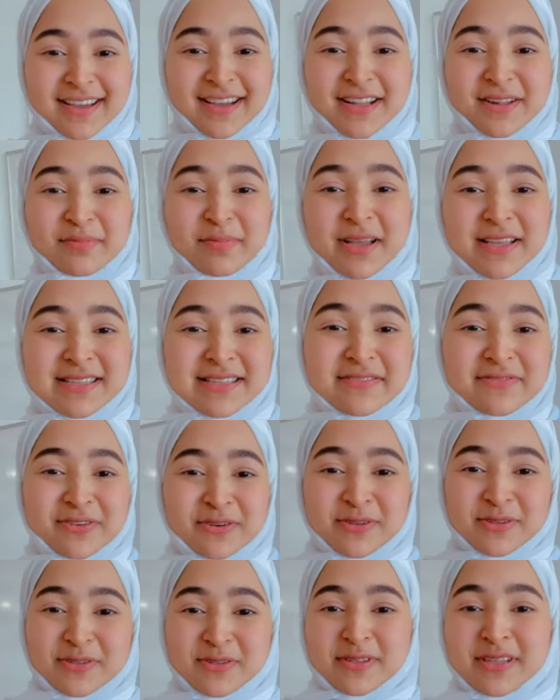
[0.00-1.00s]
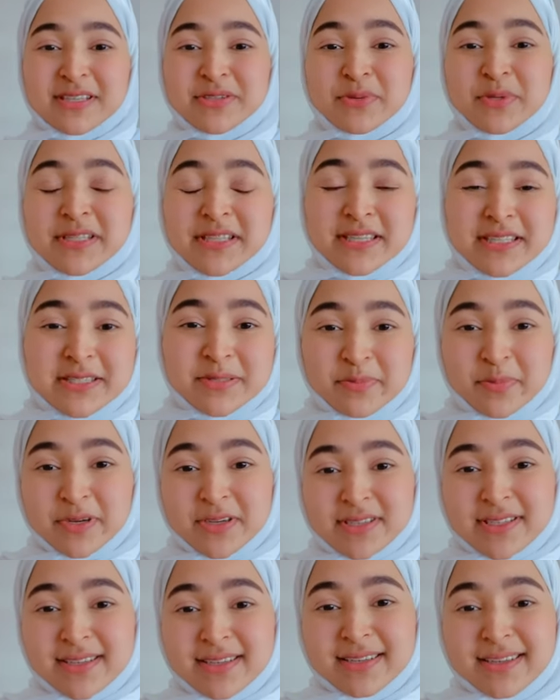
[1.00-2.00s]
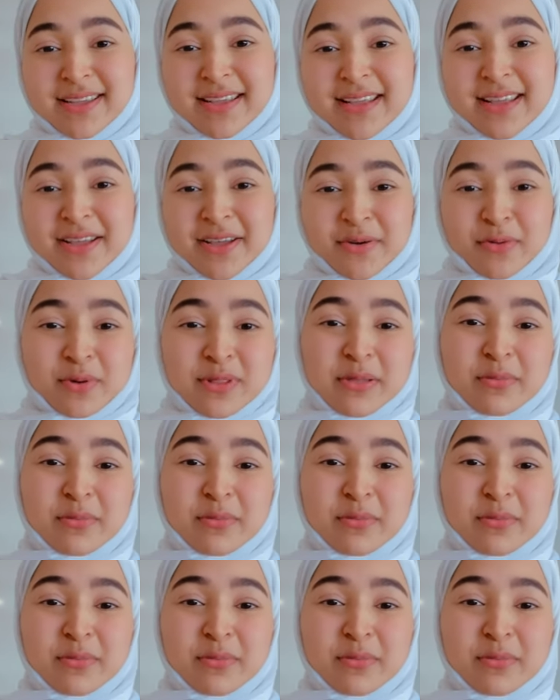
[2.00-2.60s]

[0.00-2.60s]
I'll pass the phone to the sweetest person with the